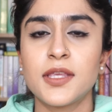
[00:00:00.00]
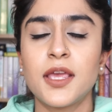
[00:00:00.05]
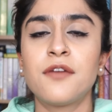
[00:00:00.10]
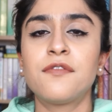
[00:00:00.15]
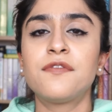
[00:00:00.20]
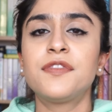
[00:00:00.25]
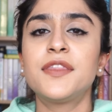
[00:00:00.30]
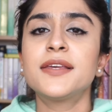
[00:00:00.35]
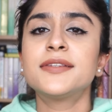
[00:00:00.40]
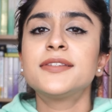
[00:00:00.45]

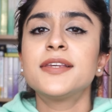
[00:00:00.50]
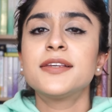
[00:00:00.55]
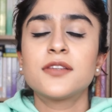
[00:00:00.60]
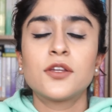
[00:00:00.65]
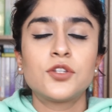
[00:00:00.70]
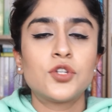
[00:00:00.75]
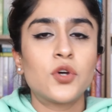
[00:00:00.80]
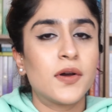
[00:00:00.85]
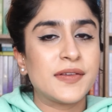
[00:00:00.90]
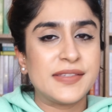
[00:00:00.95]
If this is
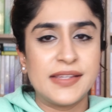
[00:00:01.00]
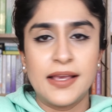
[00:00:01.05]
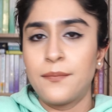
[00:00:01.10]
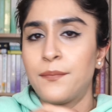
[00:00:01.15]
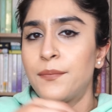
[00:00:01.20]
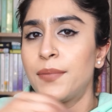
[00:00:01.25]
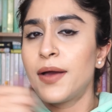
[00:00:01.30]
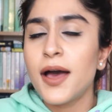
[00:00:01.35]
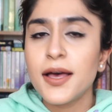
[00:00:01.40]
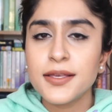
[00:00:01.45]
a
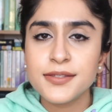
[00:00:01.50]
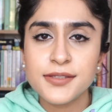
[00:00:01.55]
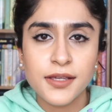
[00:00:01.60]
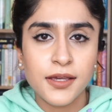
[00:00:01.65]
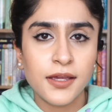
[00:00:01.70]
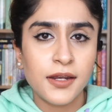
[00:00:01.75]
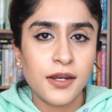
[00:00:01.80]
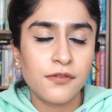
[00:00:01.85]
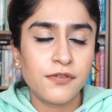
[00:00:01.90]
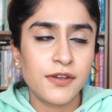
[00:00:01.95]
toxic
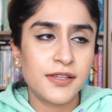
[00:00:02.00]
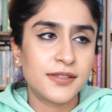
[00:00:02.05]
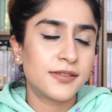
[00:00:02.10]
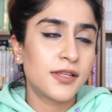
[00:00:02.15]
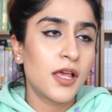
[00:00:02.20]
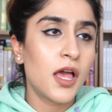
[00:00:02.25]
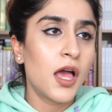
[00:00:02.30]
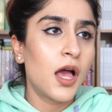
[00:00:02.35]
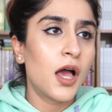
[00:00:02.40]
person, if it's